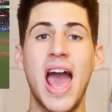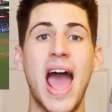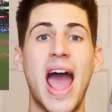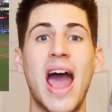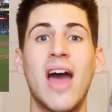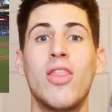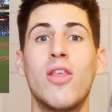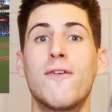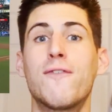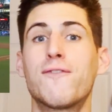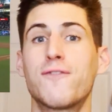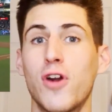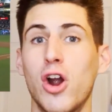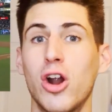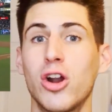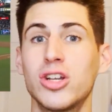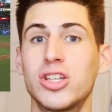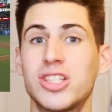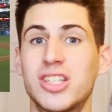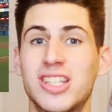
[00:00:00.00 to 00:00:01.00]
and the
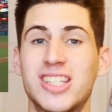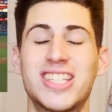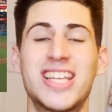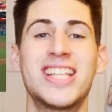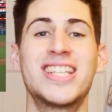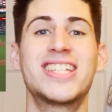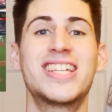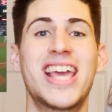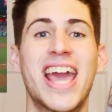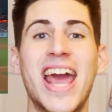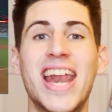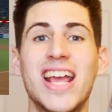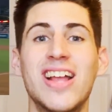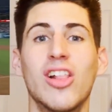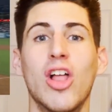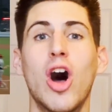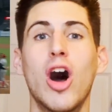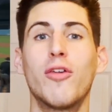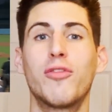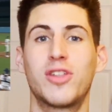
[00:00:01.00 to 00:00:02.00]
first since Kenny
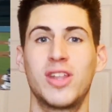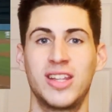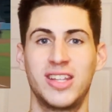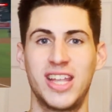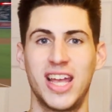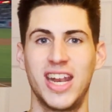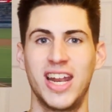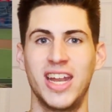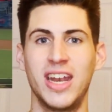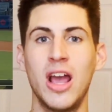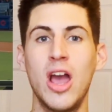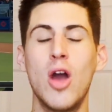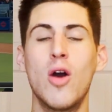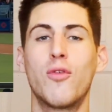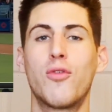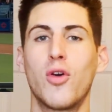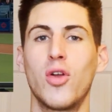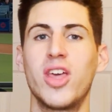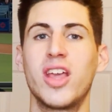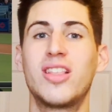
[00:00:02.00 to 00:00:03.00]
Lofton did it
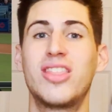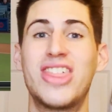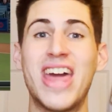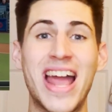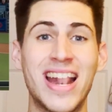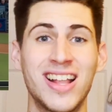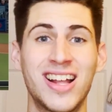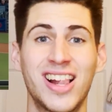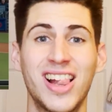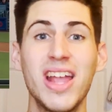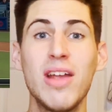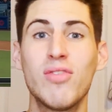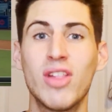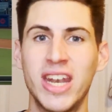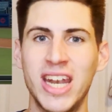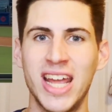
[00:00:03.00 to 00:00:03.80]
for the then Cleveland